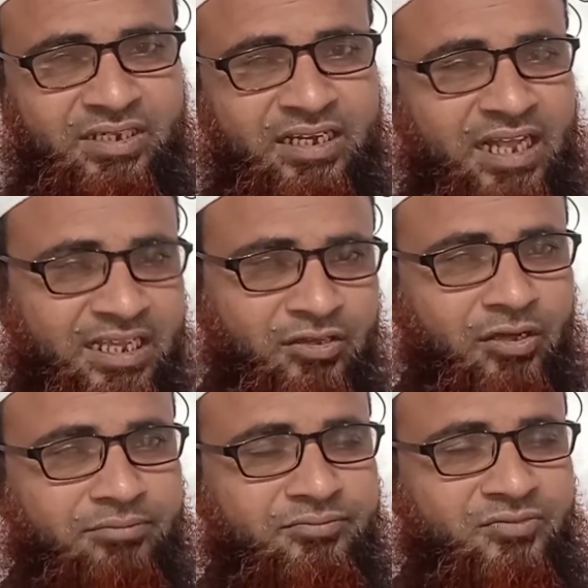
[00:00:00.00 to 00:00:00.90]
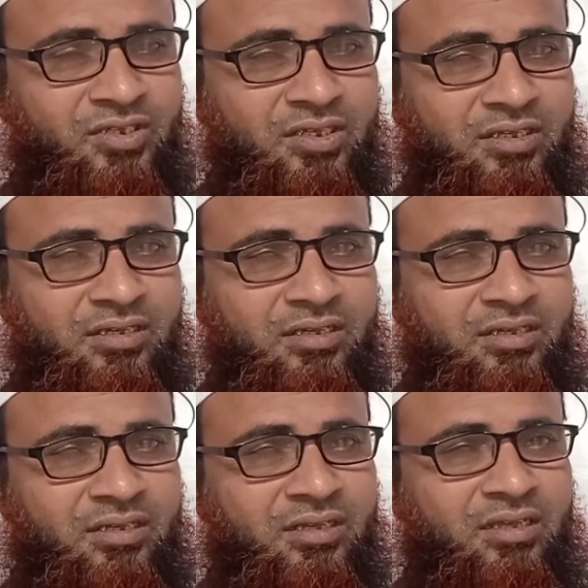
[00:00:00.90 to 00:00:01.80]
And I hope
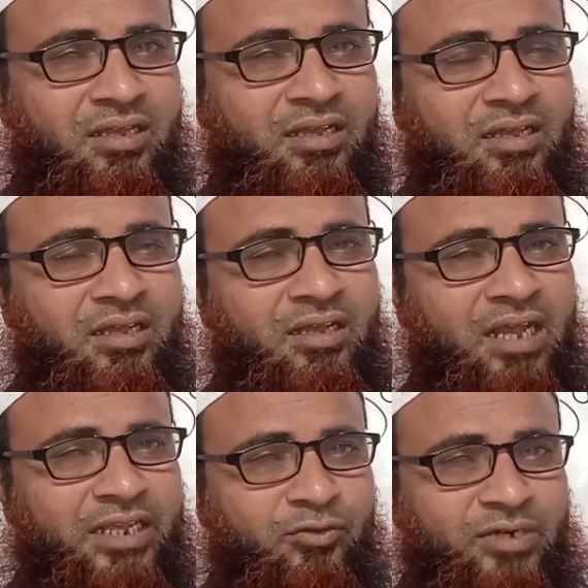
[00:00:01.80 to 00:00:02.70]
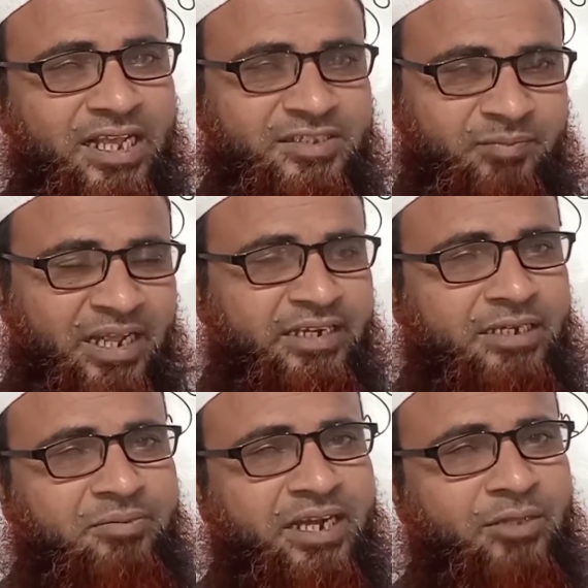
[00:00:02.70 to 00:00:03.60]
I could explain
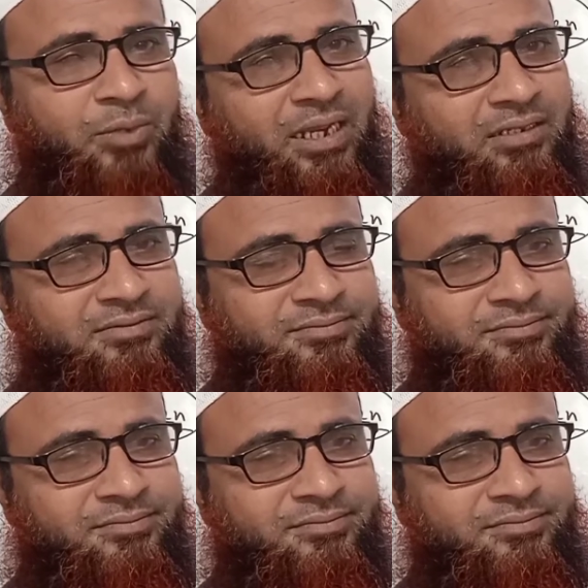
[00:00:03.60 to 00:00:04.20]
it very well.